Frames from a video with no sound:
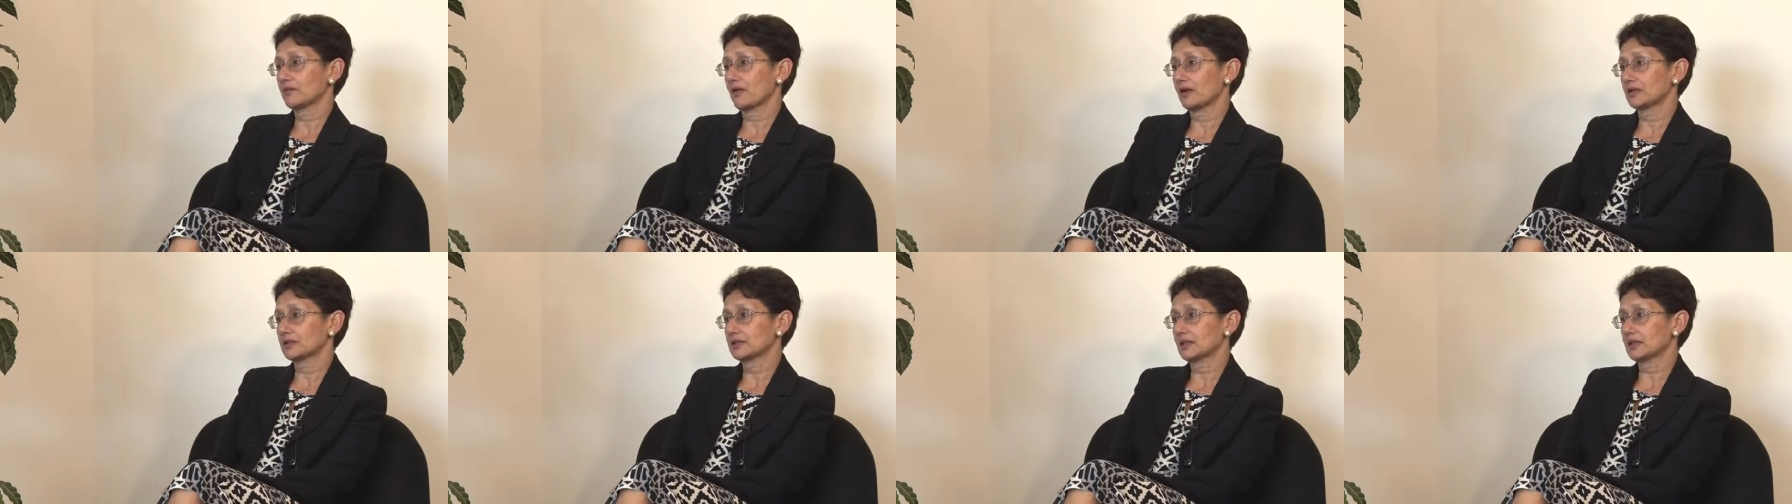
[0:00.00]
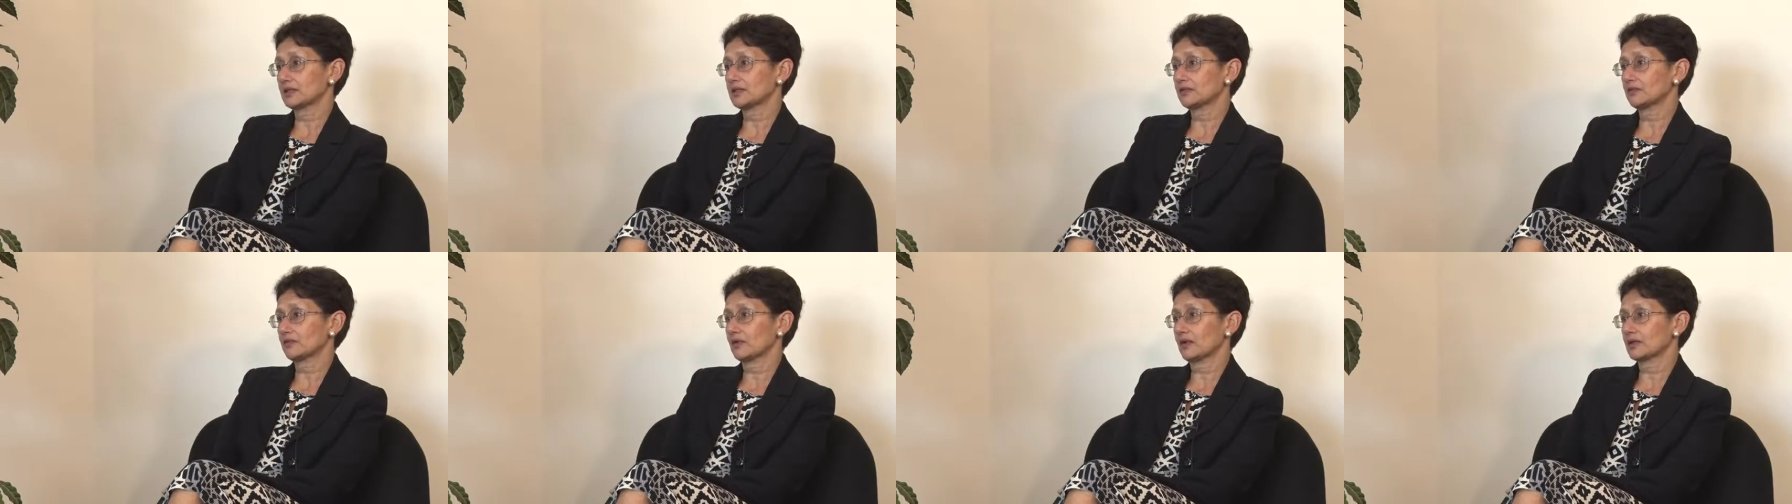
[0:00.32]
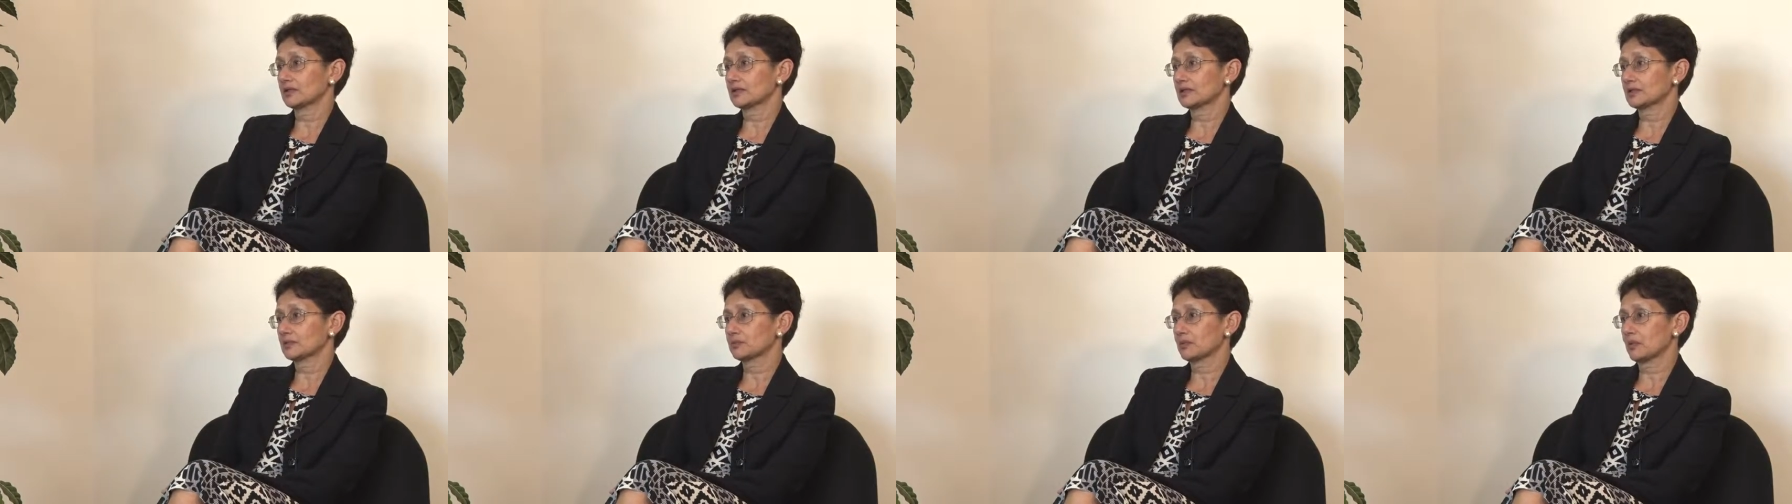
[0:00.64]
identified
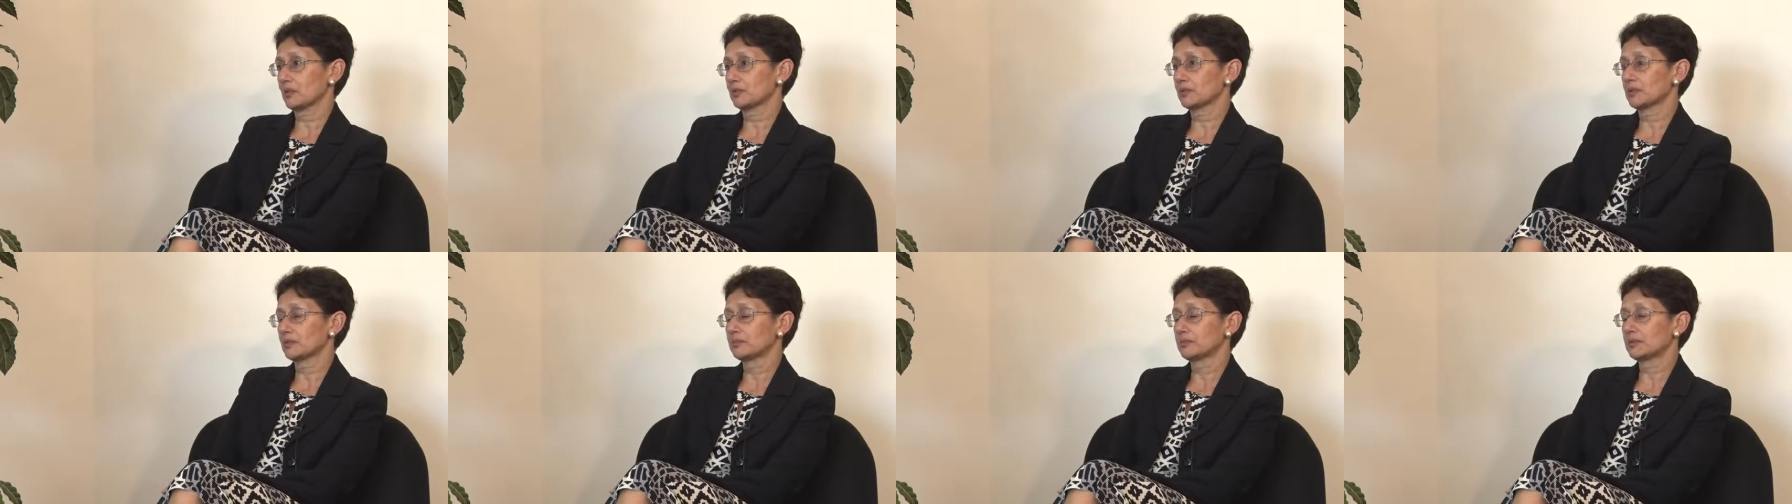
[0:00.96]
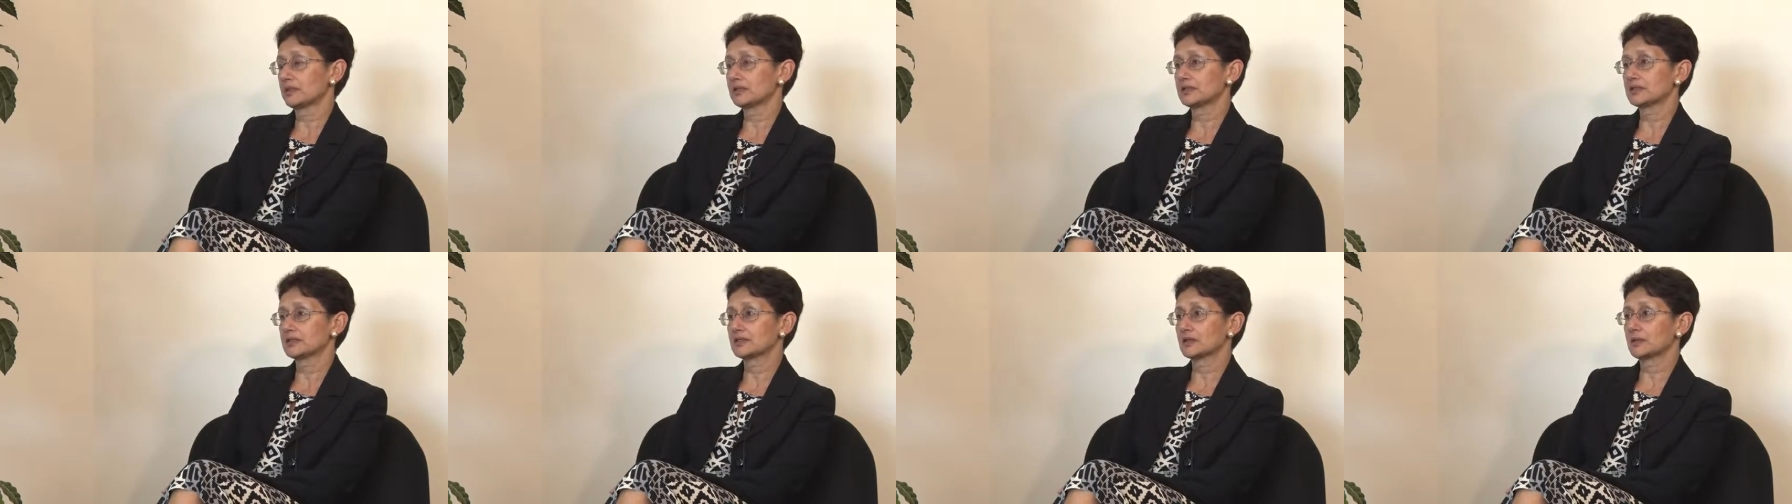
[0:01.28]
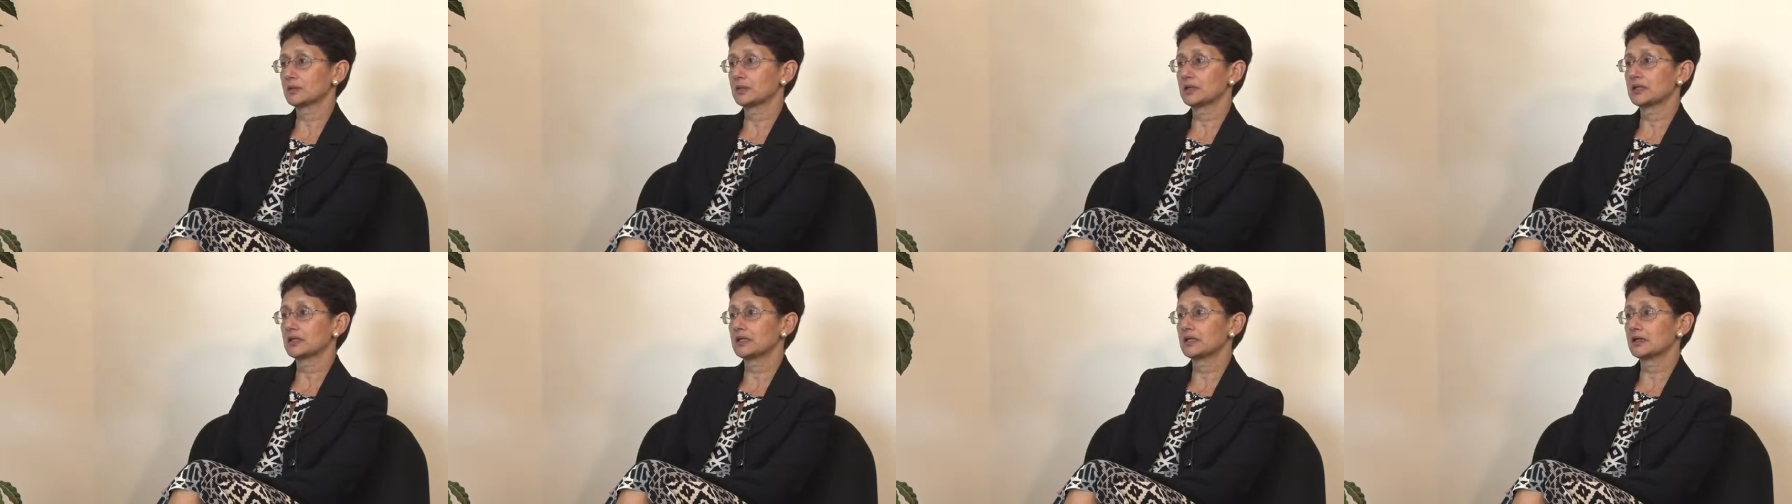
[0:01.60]
this problem means that
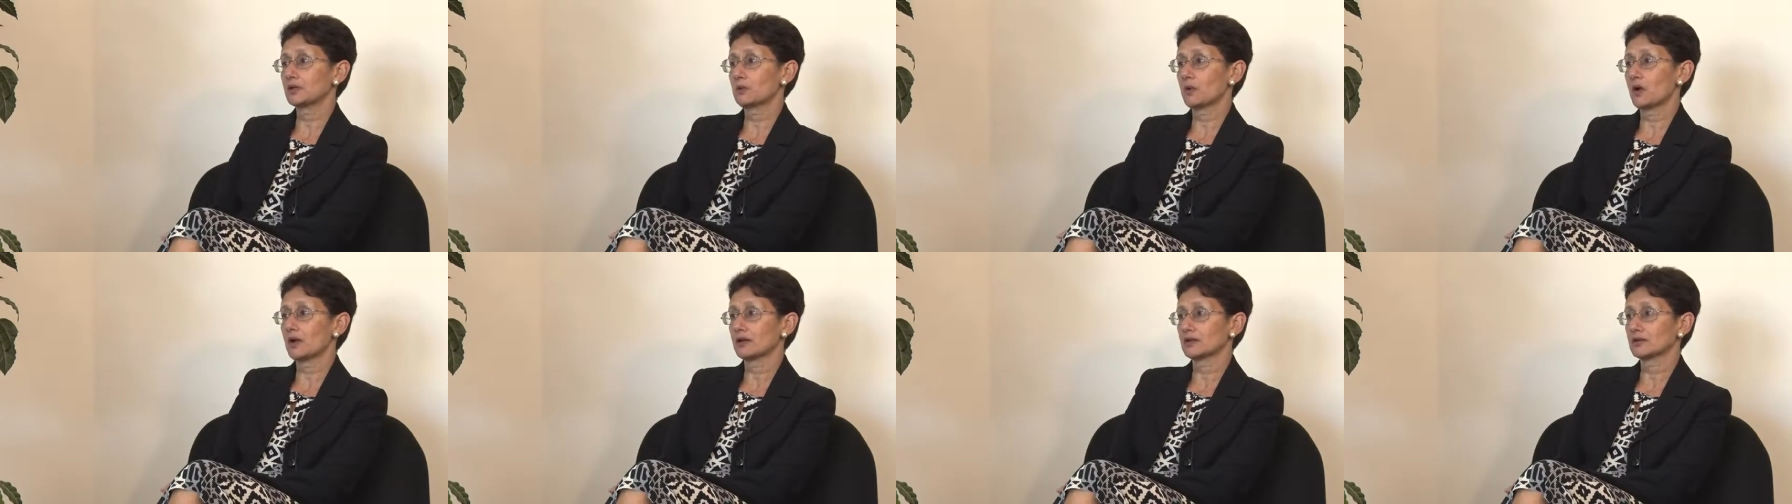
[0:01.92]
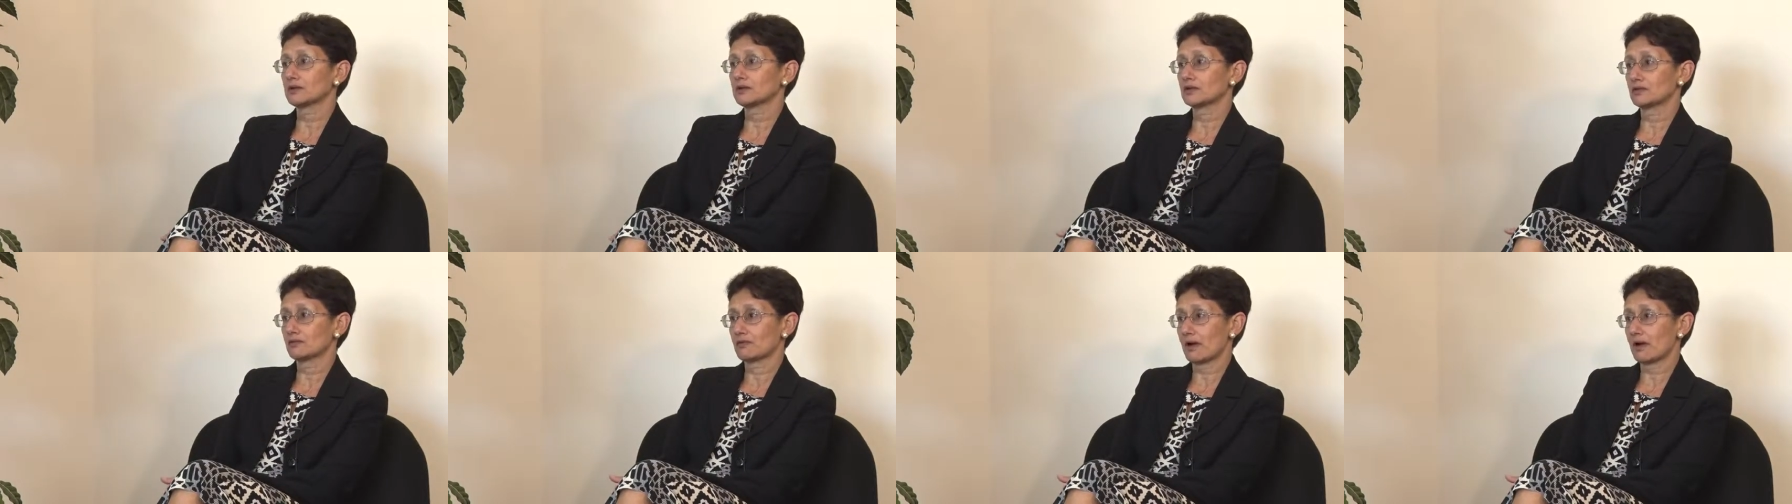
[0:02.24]
we need one to